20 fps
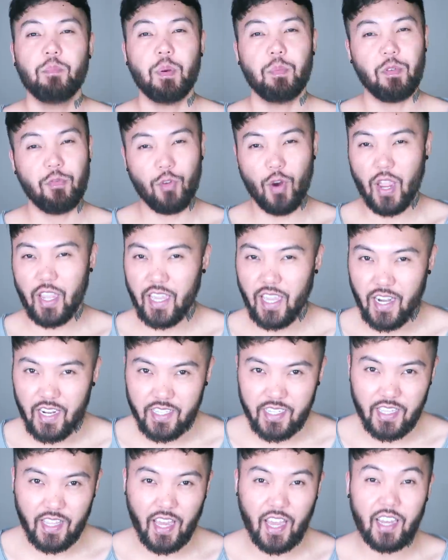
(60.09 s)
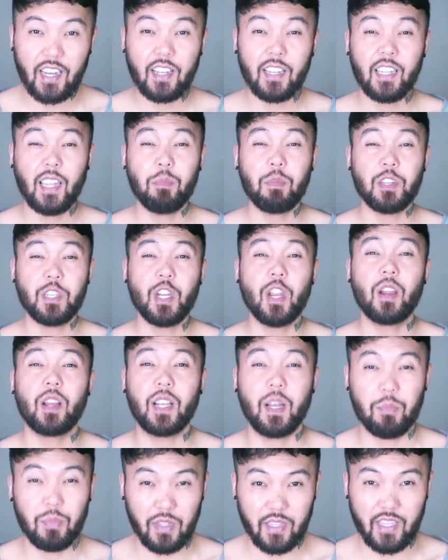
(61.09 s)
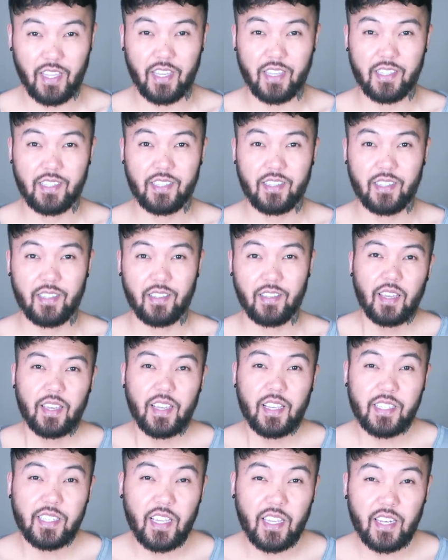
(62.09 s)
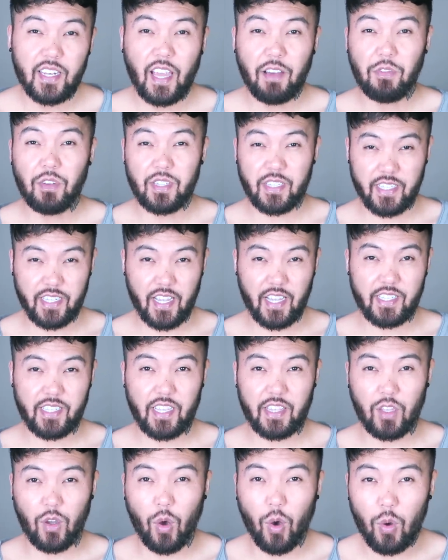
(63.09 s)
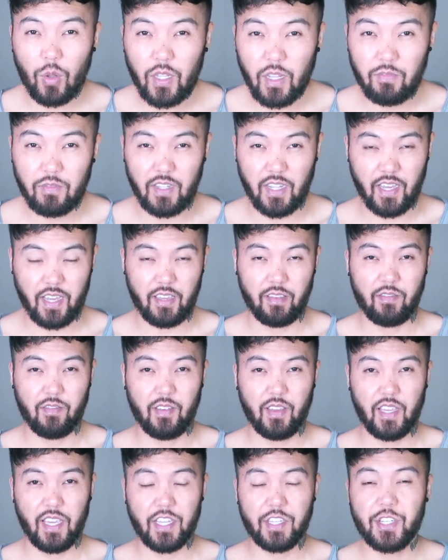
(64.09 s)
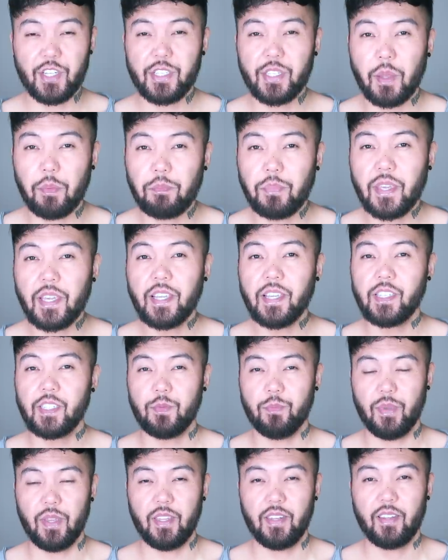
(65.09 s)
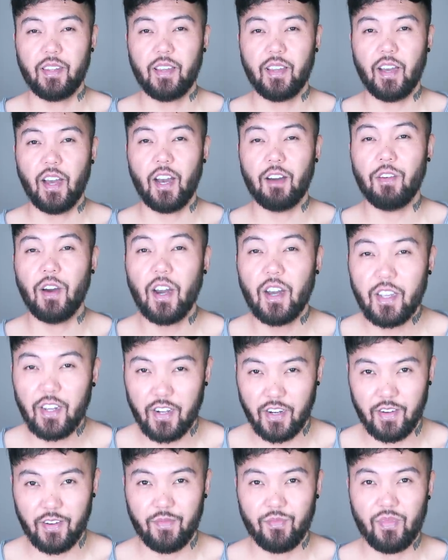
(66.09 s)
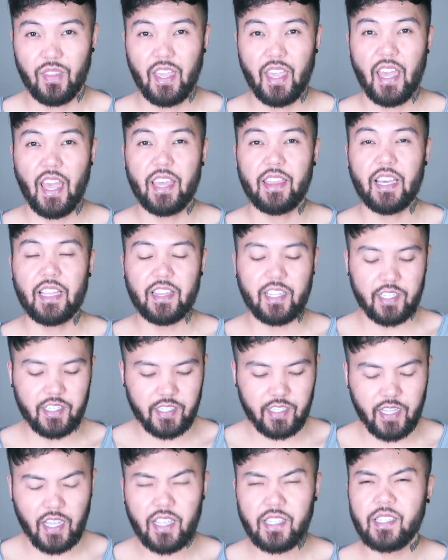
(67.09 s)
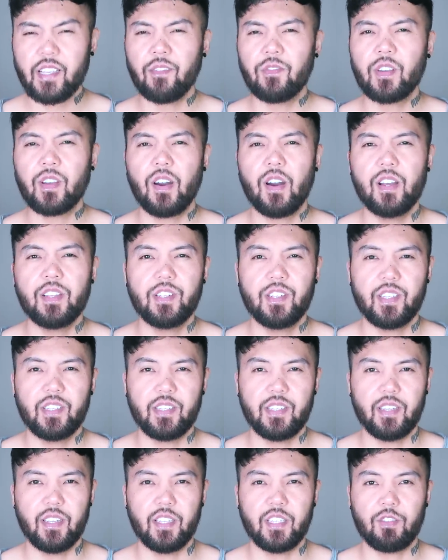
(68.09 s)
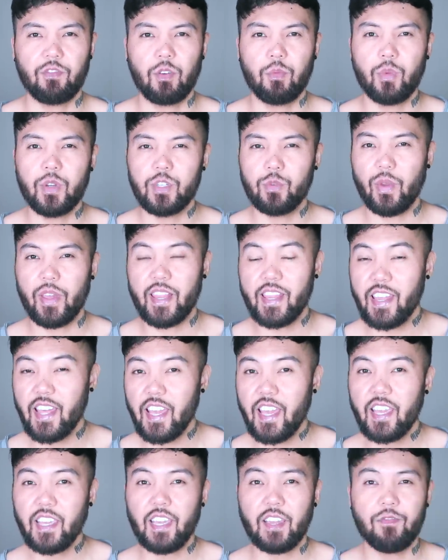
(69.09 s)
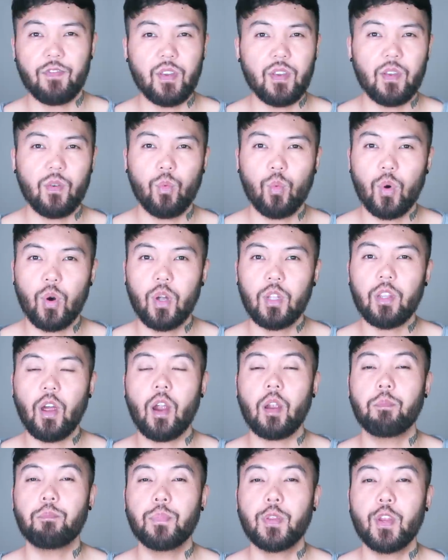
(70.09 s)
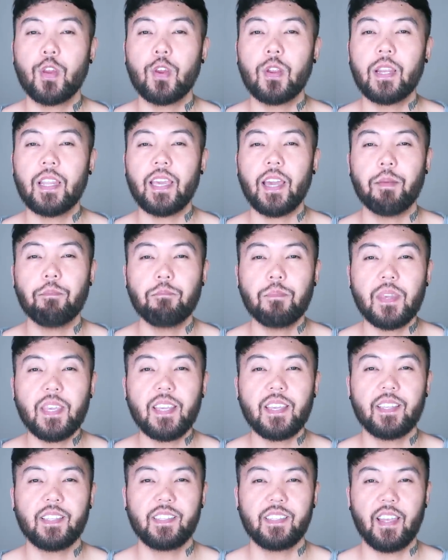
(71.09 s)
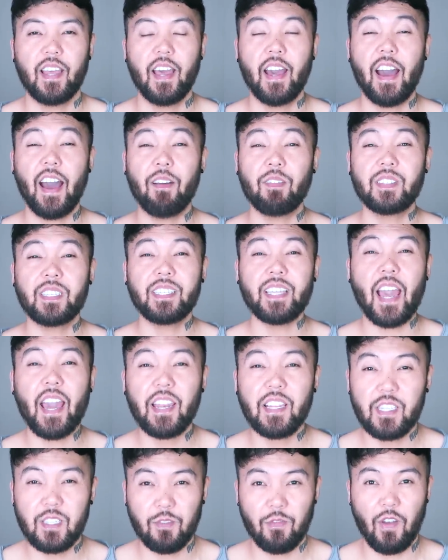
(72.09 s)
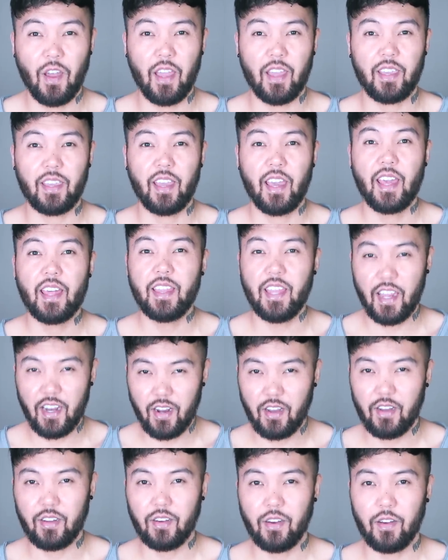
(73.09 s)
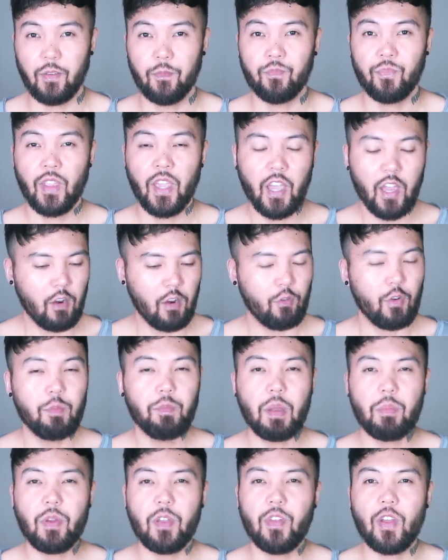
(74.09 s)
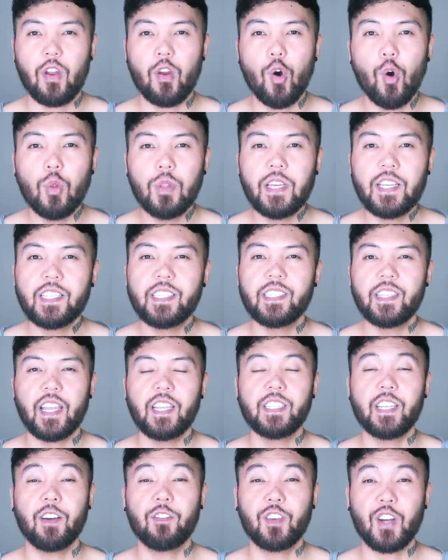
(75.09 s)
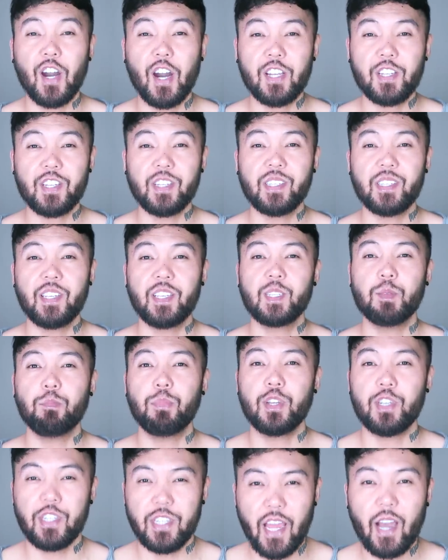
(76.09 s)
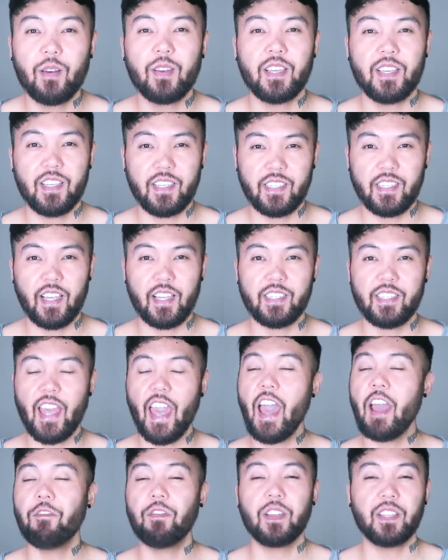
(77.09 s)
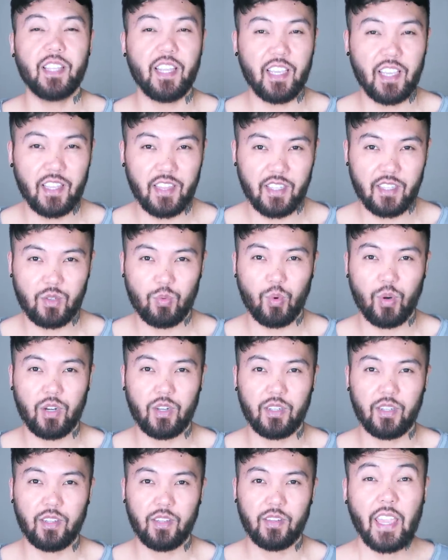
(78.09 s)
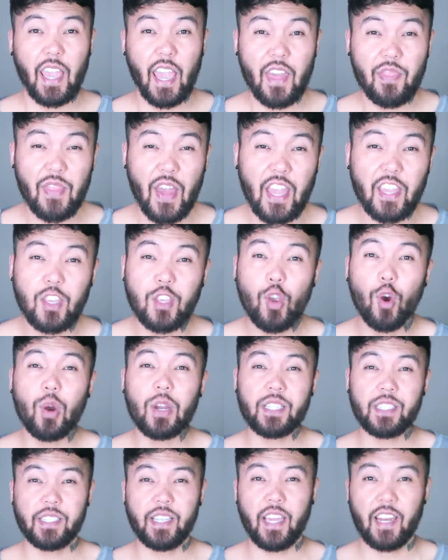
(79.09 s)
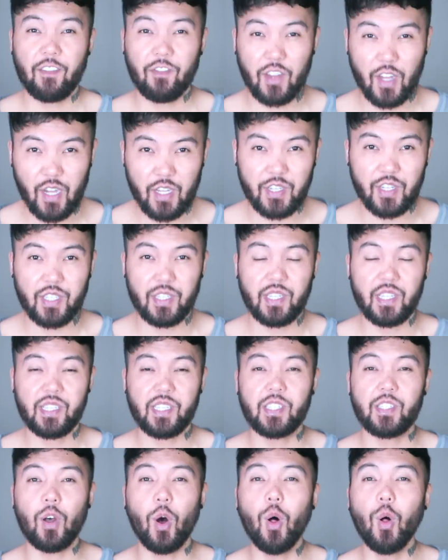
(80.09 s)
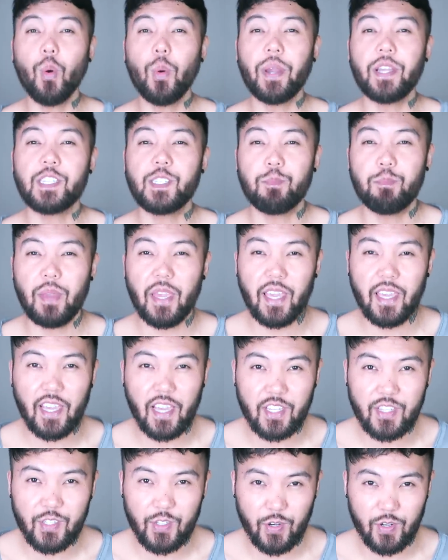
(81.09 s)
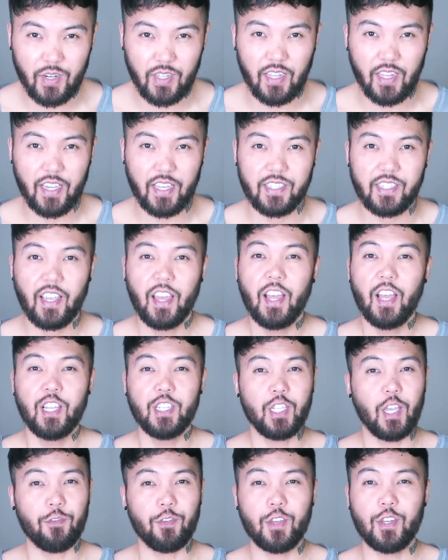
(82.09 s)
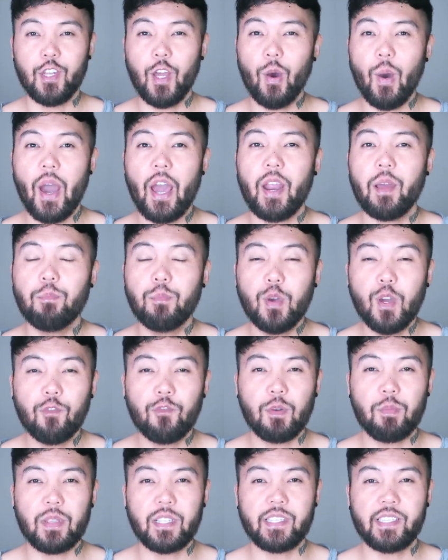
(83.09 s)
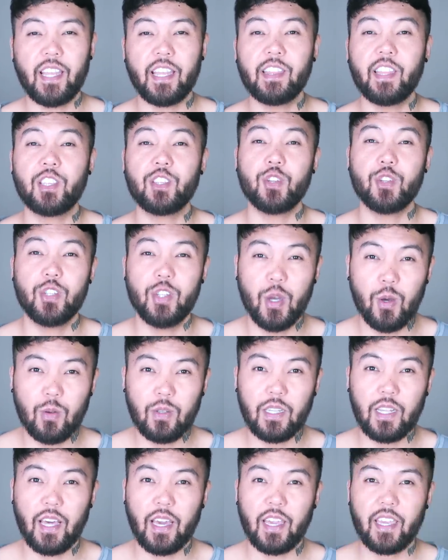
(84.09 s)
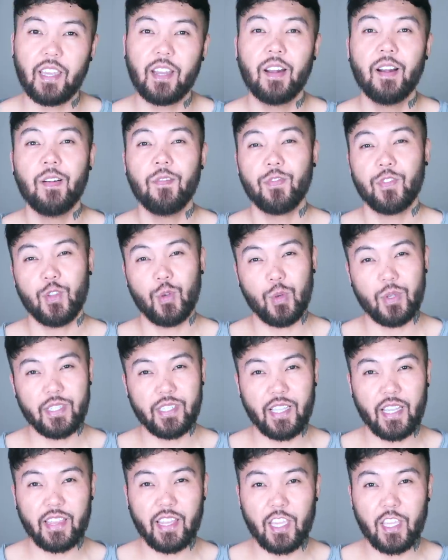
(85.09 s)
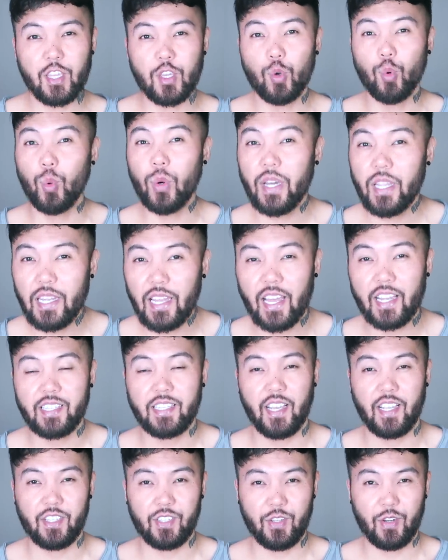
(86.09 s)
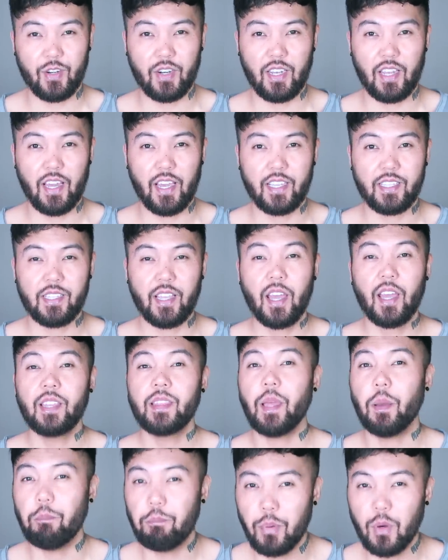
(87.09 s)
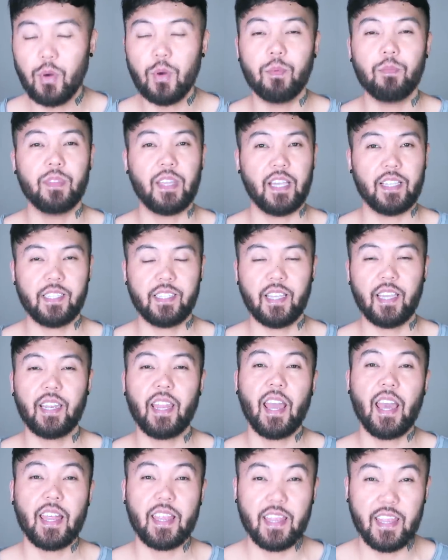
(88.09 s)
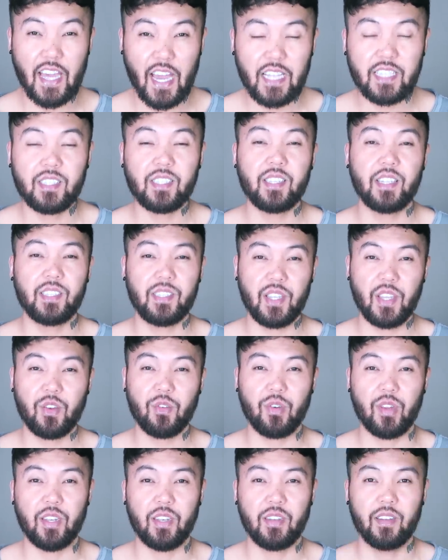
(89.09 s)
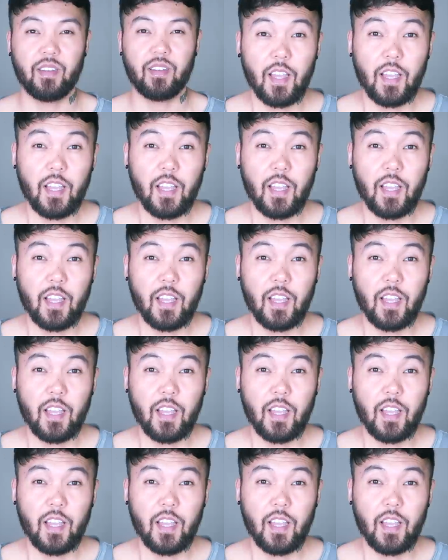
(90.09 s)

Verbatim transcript: But before I get into that, let me share a couple of things. You see, Neville says that the whole of life is just appeasement of hunger, and that the states of consciousness from which we think and view the world are purely a means of satisfying that hunger. Remember, there are only states of consciousness pushed out, he says, everything in this world, and that your state of consciousness is always being externalized. So if you know how to move from a state that you don't like to a state that you would like to externalize, then boom, that's it. That's the secret.